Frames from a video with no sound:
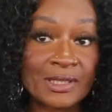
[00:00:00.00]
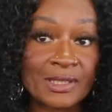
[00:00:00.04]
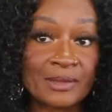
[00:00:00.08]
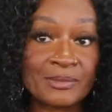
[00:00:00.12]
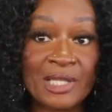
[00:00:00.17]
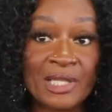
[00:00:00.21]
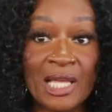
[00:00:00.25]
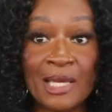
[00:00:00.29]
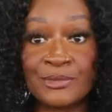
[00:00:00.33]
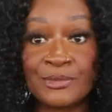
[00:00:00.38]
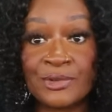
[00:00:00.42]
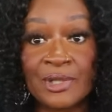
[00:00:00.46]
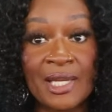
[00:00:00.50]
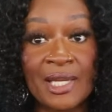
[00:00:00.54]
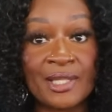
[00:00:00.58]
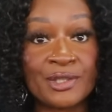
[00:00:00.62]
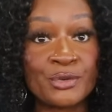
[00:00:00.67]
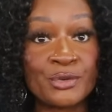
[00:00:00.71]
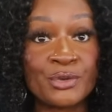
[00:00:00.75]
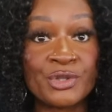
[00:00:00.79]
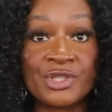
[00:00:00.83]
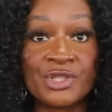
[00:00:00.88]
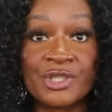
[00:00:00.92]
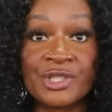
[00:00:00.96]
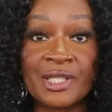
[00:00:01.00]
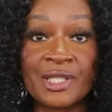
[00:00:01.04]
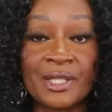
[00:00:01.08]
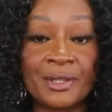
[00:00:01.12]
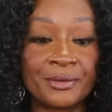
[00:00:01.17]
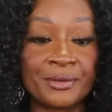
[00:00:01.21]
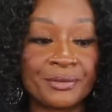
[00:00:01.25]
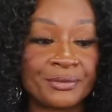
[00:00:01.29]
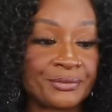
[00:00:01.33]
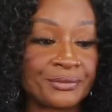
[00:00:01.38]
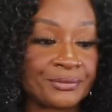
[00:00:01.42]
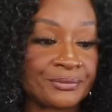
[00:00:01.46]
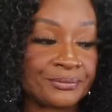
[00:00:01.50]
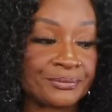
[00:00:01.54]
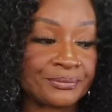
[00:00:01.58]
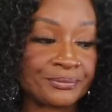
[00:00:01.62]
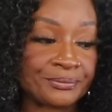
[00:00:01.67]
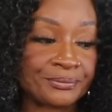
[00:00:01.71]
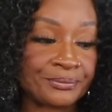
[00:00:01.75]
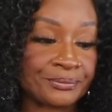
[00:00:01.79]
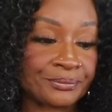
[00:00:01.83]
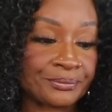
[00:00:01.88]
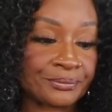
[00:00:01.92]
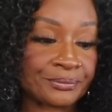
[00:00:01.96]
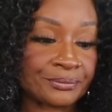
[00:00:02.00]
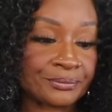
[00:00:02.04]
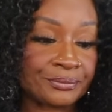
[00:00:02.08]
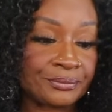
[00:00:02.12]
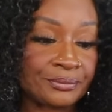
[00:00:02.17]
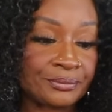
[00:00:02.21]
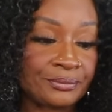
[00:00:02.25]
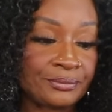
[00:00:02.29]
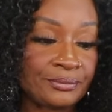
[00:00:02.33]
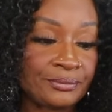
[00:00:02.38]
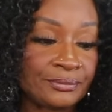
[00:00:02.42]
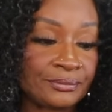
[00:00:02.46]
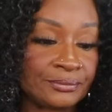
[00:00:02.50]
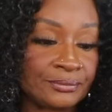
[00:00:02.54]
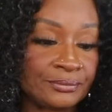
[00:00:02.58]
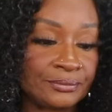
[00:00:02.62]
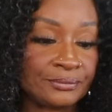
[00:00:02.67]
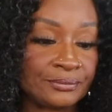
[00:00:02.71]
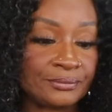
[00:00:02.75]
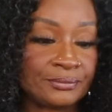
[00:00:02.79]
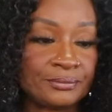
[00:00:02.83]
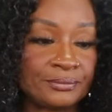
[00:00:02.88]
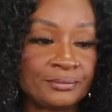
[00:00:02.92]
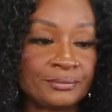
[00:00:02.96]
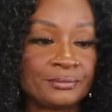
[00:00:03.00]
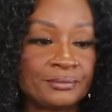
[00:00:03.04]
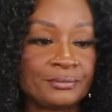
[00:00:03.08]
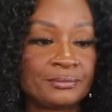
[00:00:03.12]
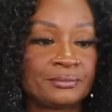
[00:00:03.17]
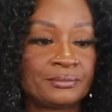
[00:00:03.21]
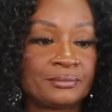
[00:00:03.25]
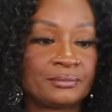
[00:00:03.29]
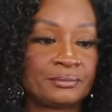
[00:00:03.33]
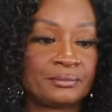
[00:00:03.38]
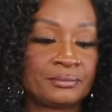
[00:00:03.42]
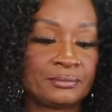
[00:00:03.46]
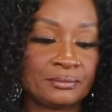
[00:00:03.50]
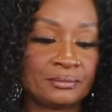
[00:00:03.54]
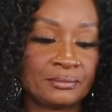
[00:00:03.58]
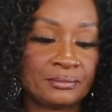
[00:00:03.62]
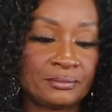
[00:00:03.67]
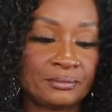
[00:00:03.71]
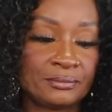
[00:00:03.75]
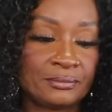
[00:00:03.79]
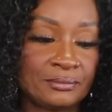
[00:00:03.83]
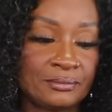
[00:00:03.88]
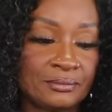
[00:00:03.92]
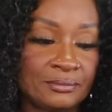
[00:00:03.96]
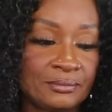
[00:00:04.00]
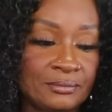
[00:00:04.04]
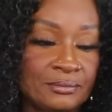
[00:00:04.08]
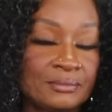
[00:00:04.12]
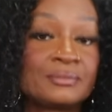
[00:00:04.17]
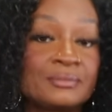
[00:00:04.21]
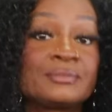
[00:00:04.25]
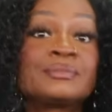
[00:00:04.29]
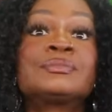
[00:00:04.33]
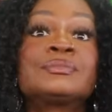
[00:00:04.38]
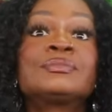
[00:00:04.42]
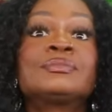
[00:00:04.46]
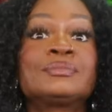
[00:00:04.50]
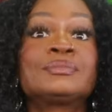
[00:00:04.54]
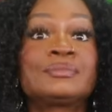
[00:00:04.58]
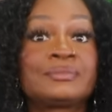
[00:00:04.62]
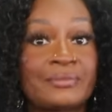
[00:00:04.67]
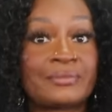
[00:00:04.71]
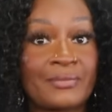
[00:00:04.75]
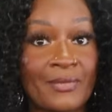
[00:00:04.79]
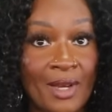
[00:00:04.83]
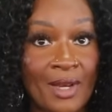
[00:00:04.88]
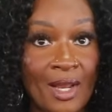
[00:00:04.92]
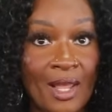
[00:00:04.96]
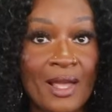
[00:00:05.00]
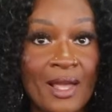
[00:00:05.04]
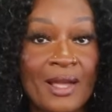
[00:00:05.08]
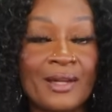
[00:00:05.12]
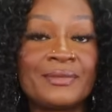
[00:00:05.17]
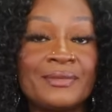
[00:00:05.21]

Sometimes able to do find video footage and eyewitnesses, we yeah.